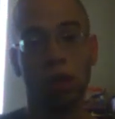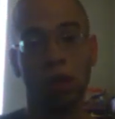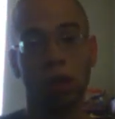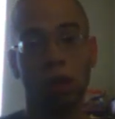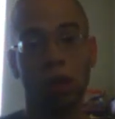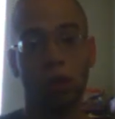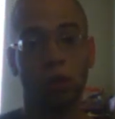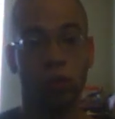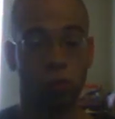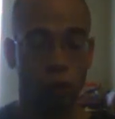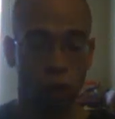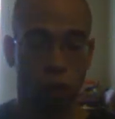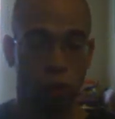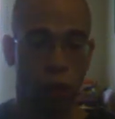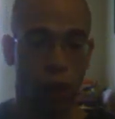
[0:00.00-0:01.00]
year. It was
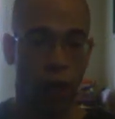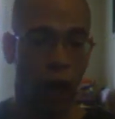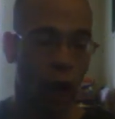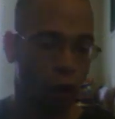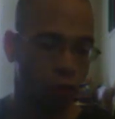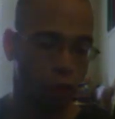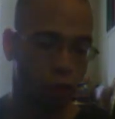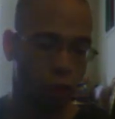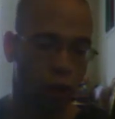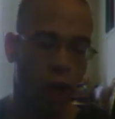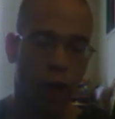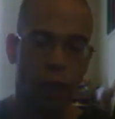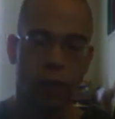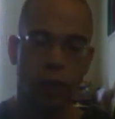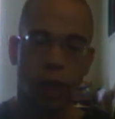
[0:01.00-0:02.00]
really great. I was
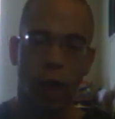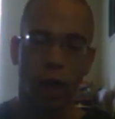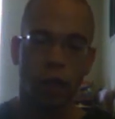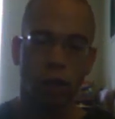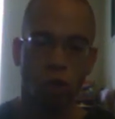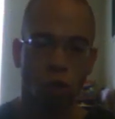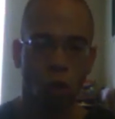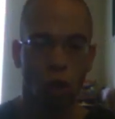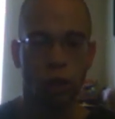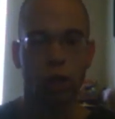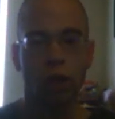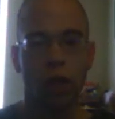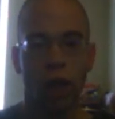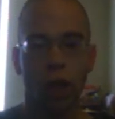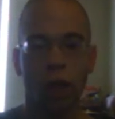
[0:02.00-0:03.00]
excited. I enjoyed
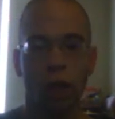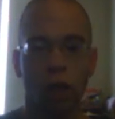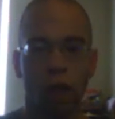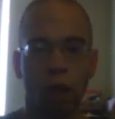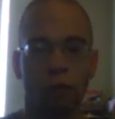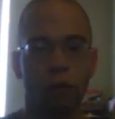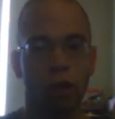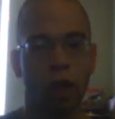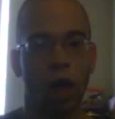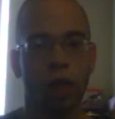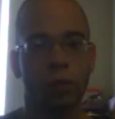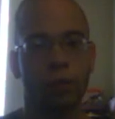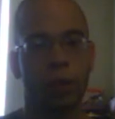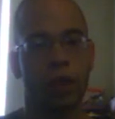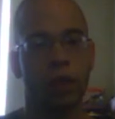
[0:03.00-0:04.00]
it. I love the
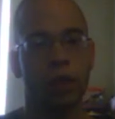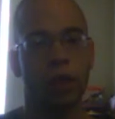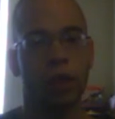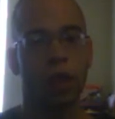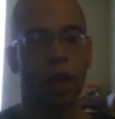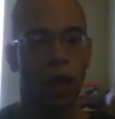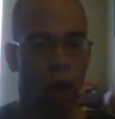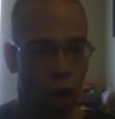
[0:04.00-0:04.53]
cosplays.